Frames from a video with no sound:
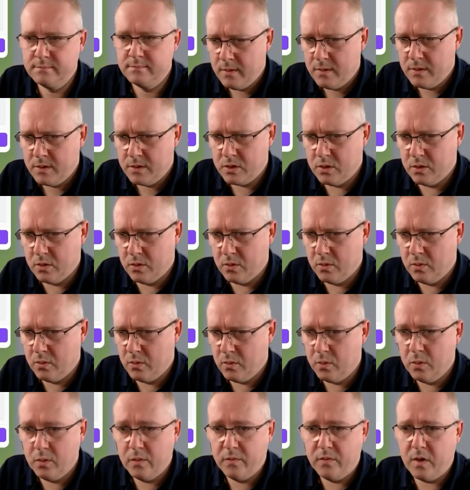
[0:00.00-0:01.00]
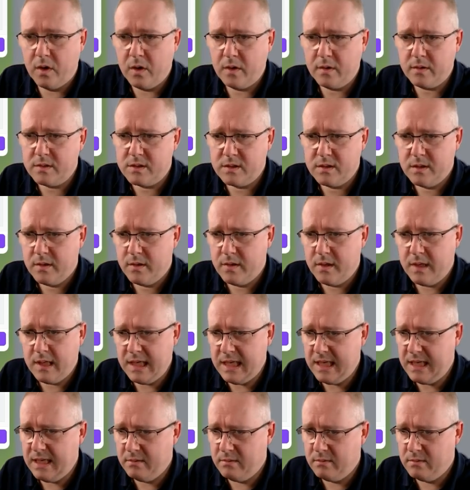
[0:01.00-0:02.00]
So we've got
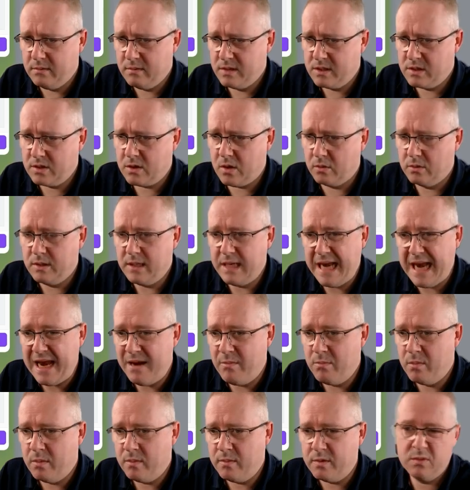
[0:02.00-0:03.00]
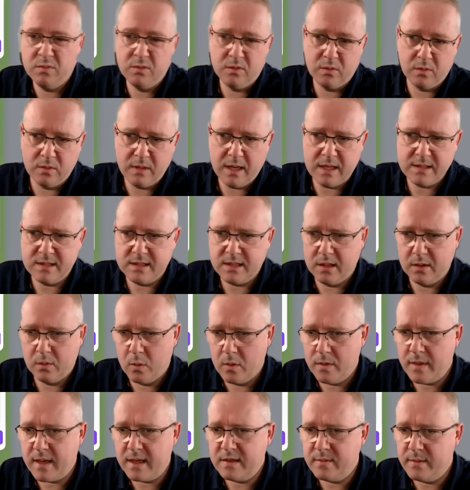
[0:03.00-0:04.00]
this is called name, which we don't necessarily
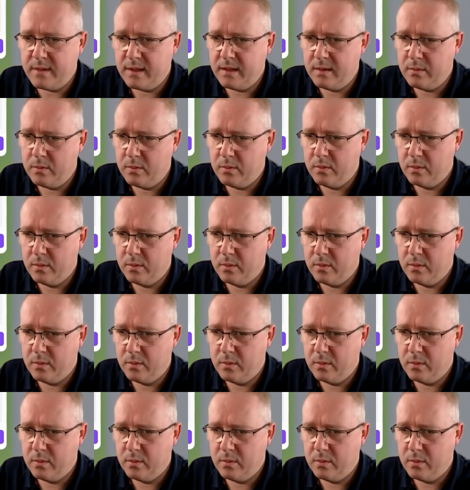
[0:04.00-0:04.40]
want that to be.